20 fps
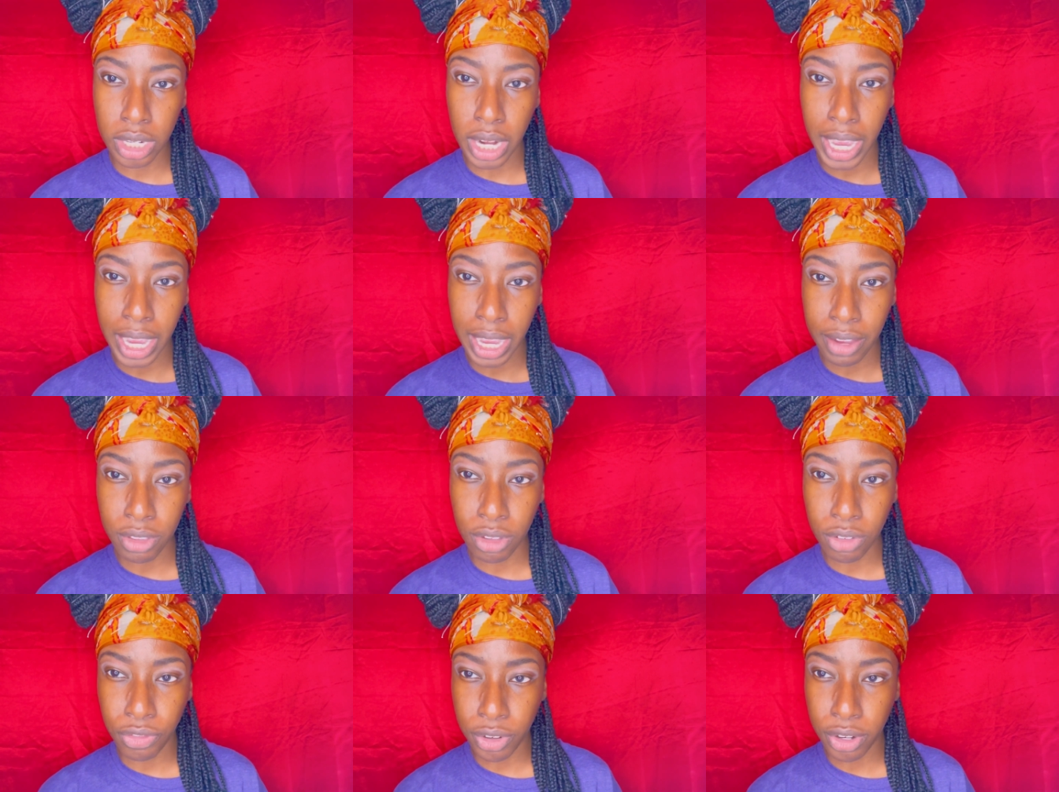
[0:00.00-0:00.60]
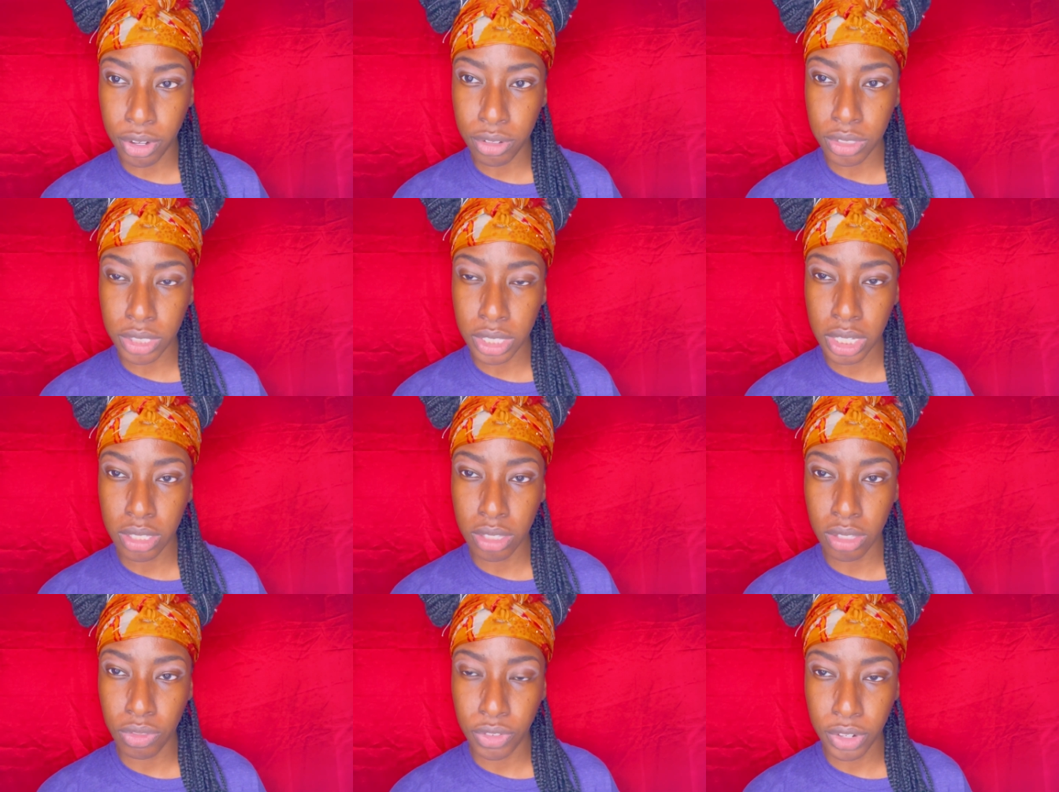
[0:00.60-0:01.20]

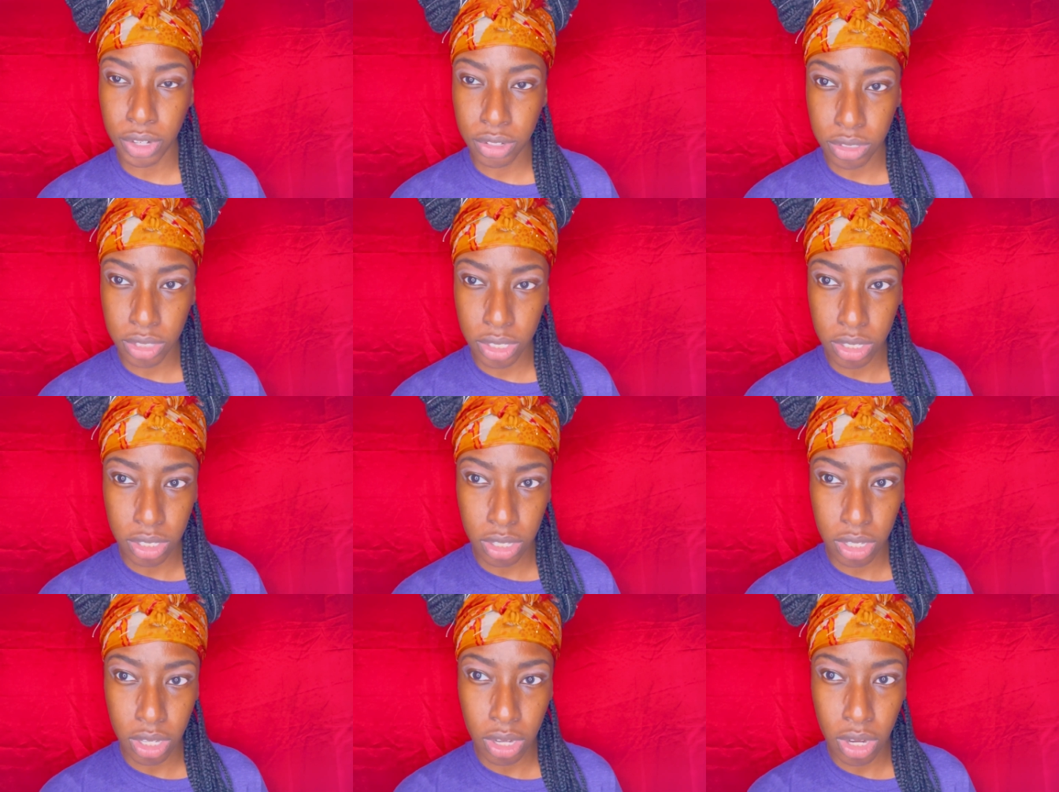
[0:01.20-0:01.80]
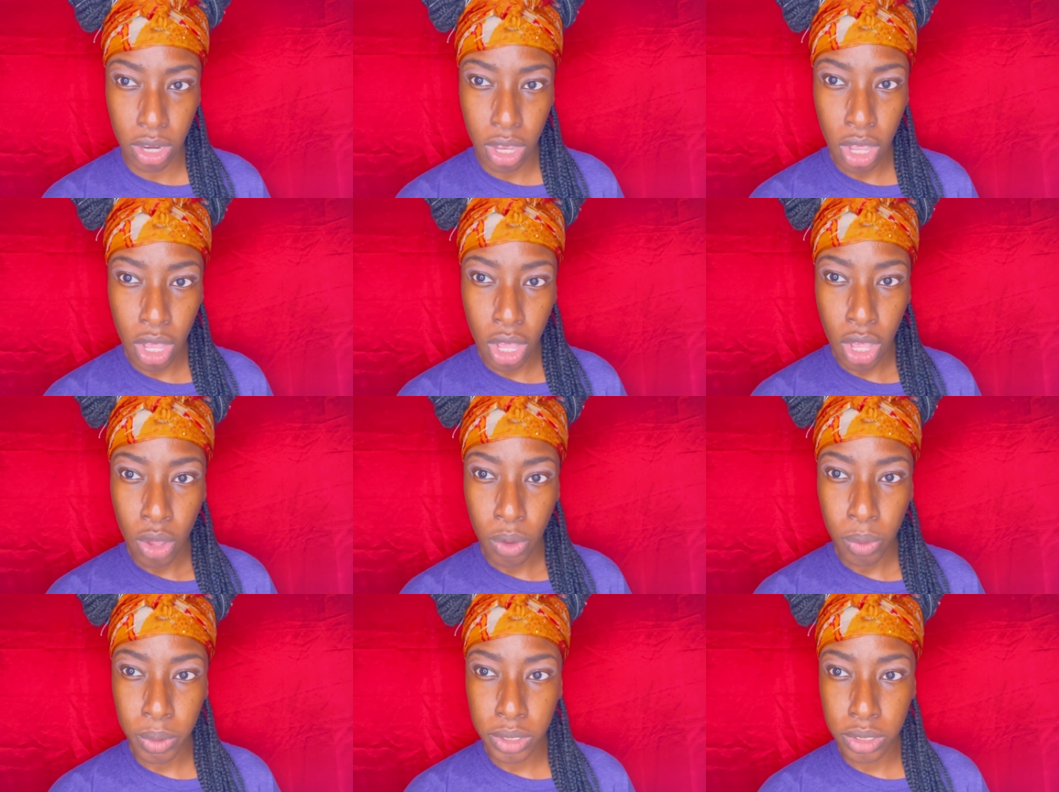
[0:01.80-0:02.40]
The first season
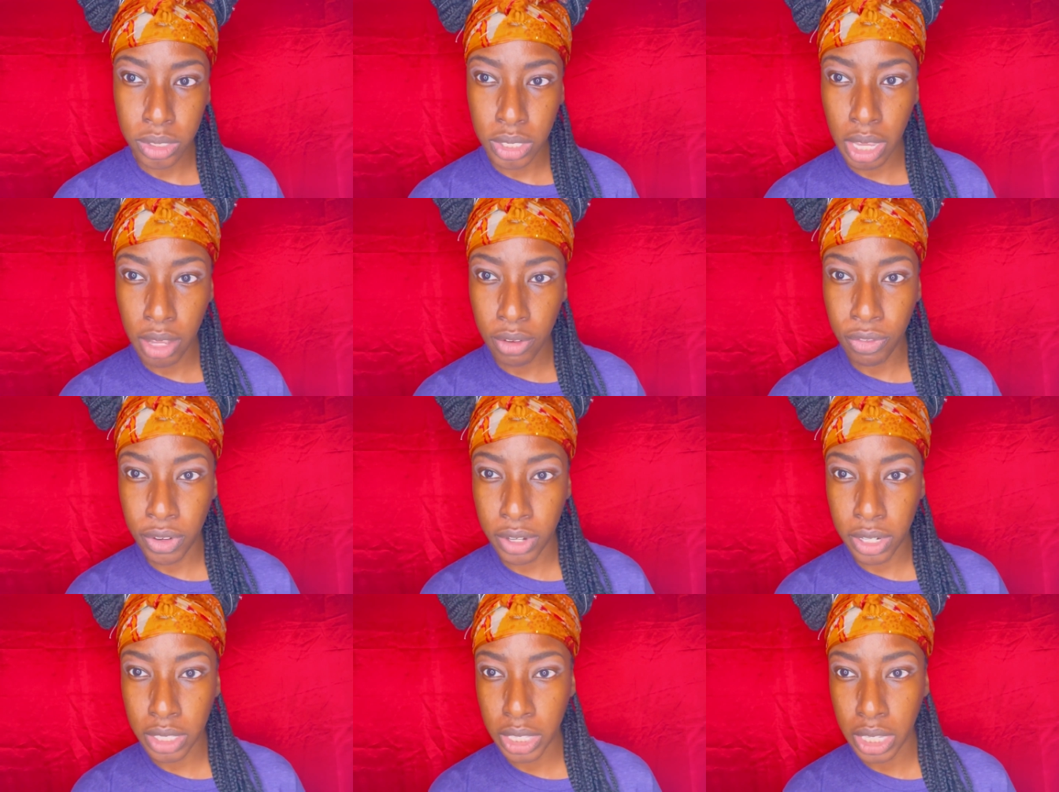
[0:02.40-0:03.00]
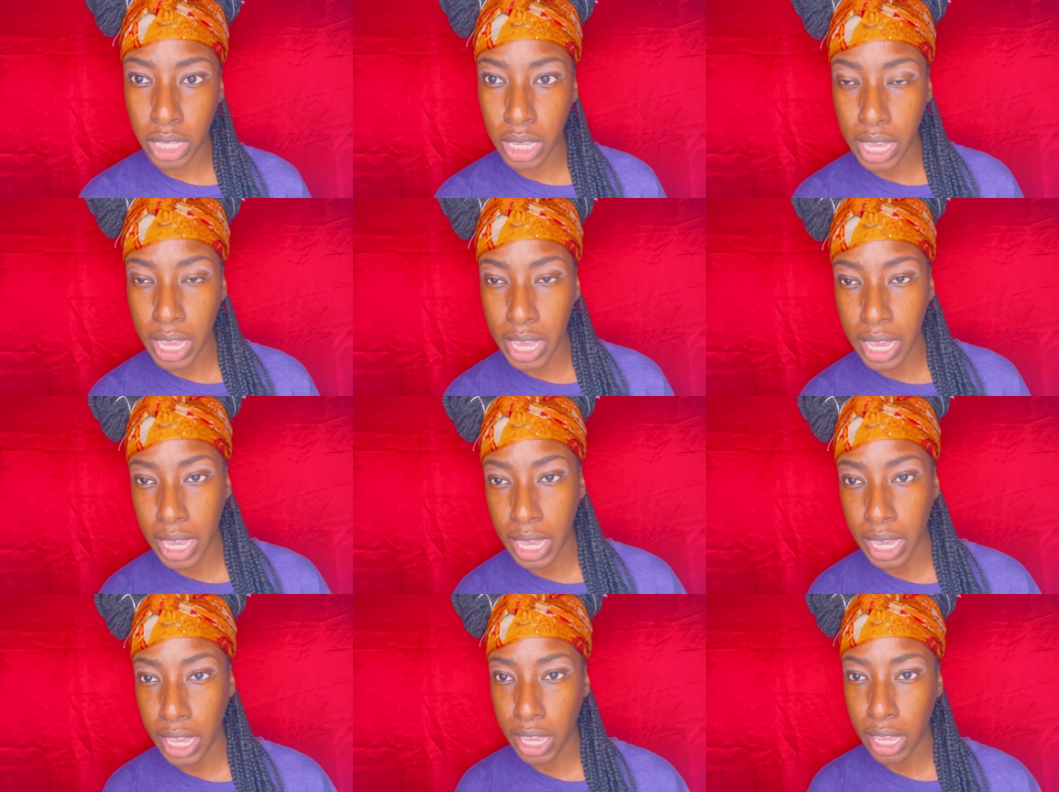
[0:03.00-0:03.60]
was definitely
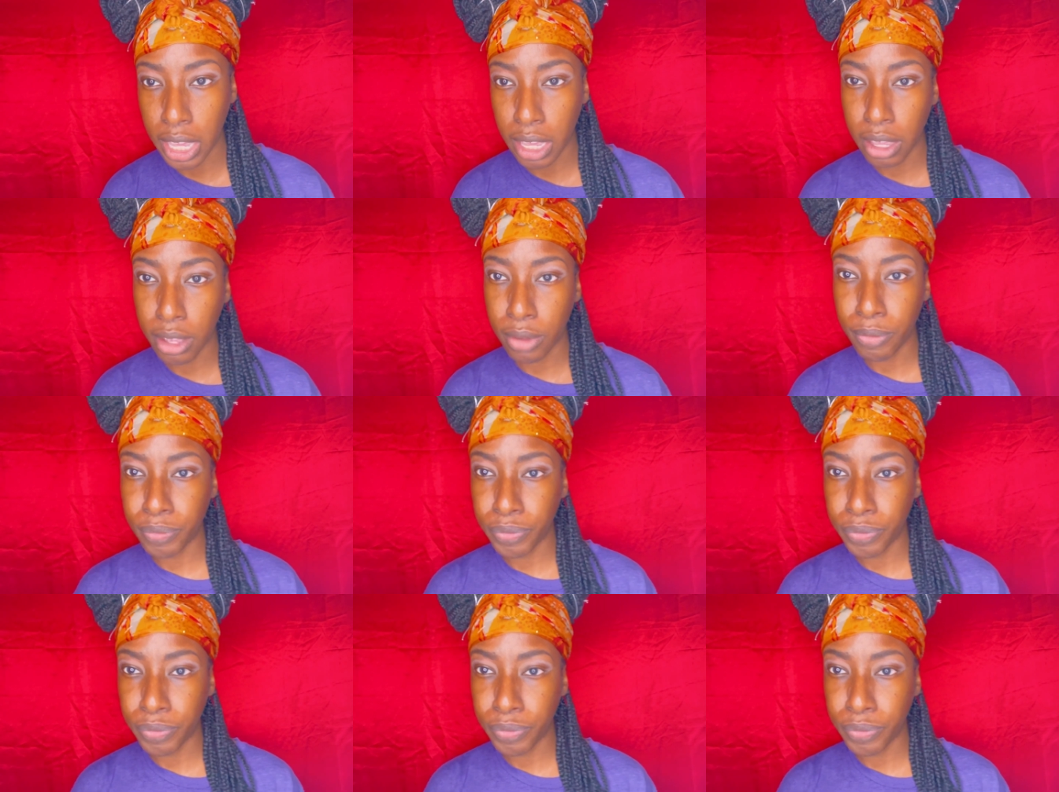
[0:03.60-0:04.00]
a,